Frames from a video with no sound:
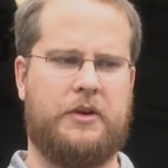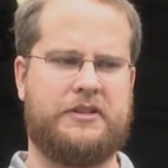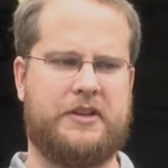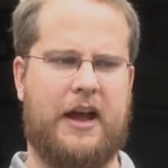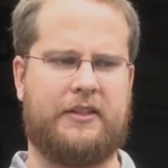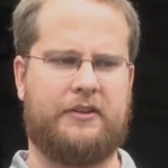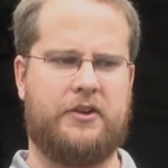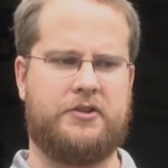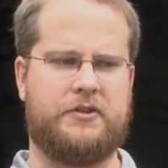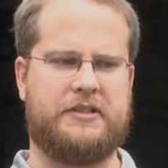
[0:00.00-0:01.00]
stock the
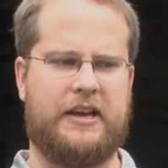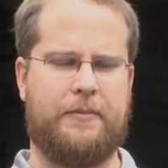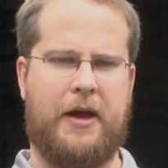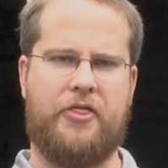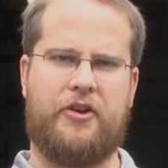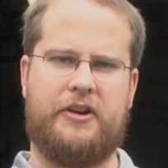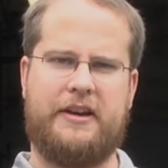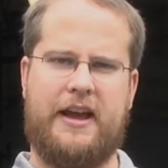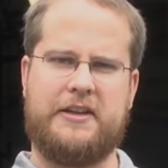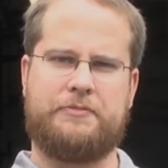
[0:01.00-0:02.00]
nursery tank about 30
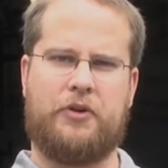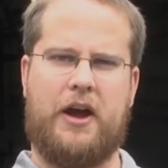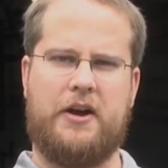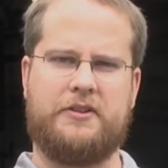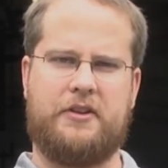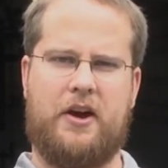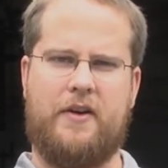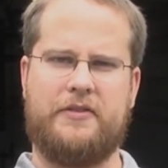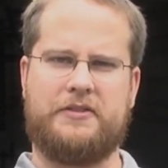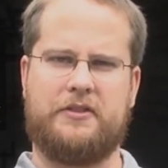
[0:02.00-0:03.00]
days prior to the
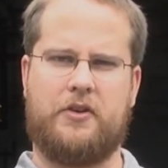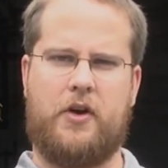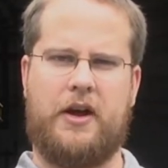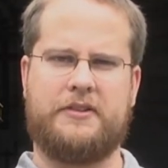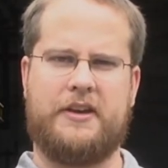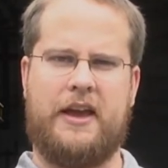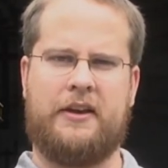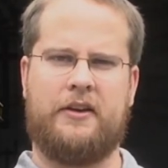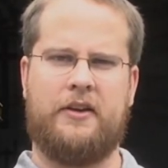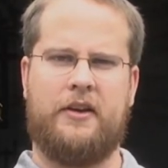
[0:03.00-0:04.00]
harvest of the grow-out tank.
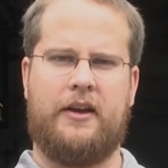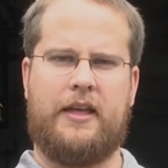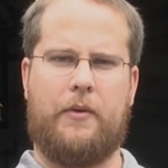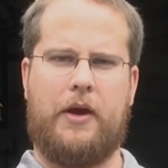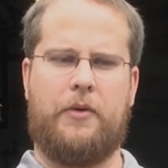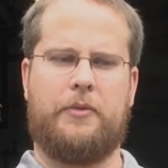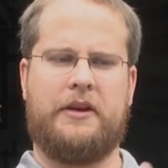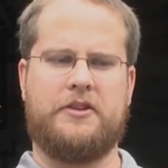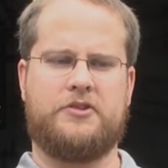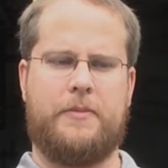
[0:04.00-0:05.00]
That way, when we
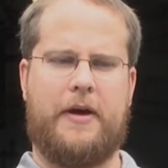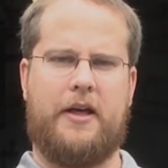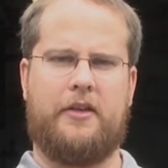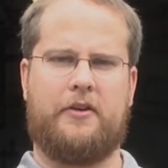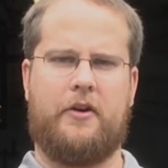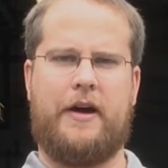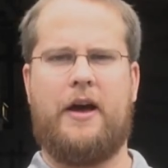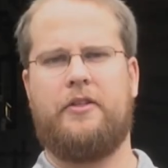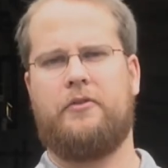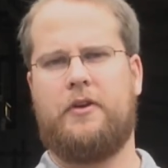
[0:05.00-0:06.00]
get the shrimp out of the
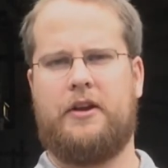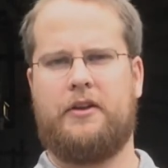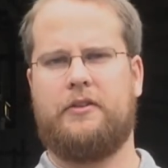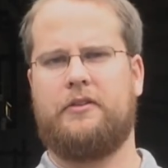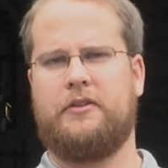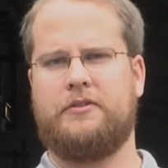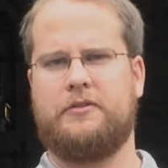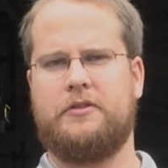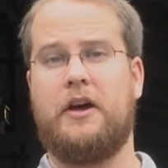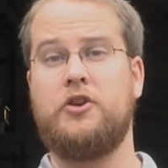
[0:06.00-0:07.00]
grow-out, they're ready. There's
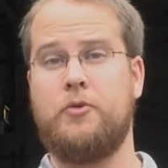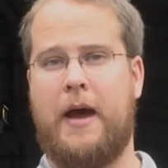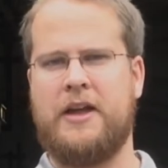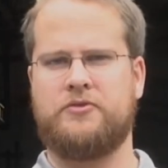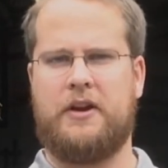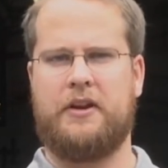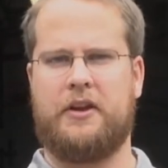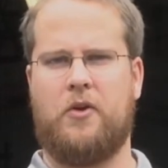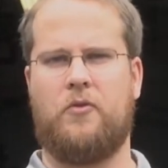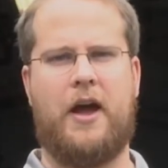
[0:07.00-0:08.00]
a new batch ready to
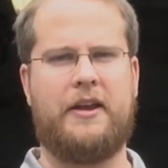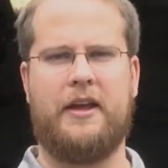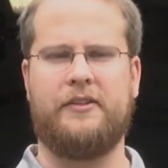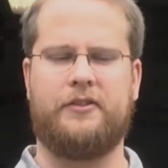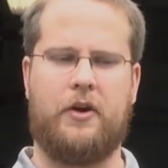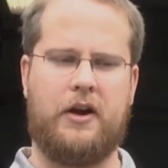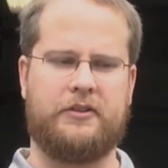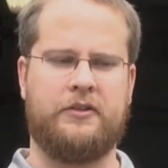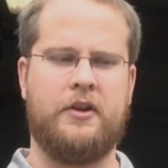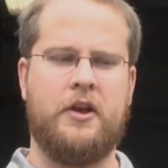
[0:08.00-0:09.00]
go right in. So our
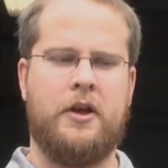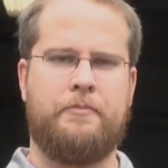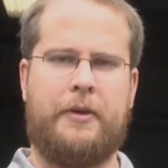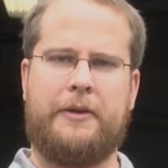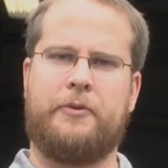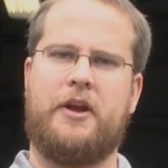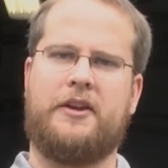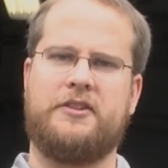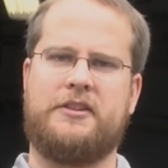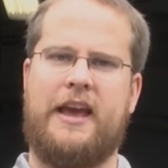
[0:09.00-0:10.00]
big
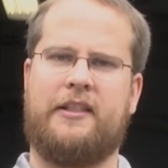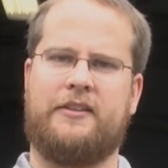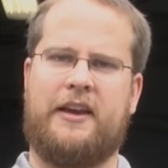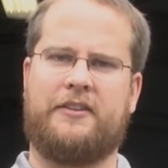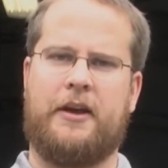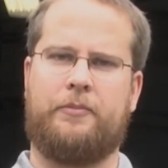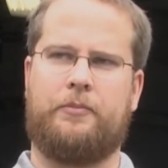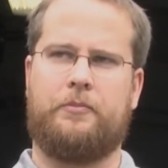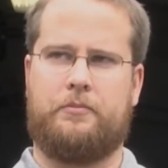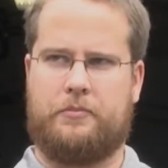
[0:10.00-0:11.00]
production tank that takes up
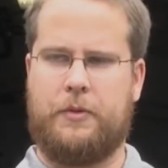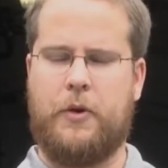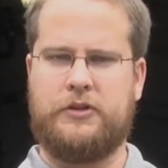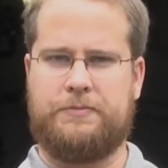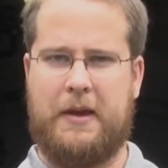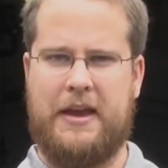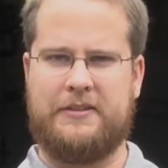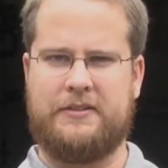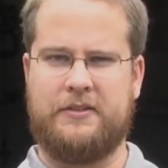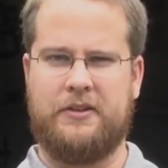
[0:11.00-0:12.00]
the most
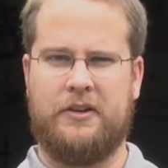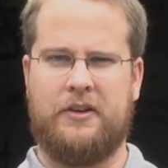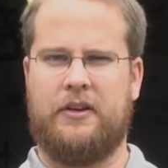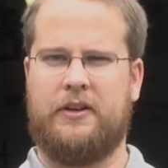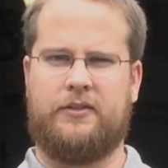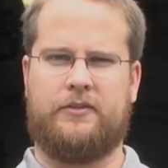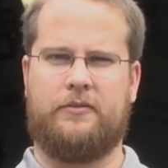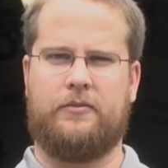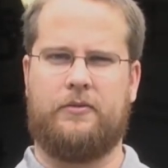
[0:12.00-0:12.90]
space is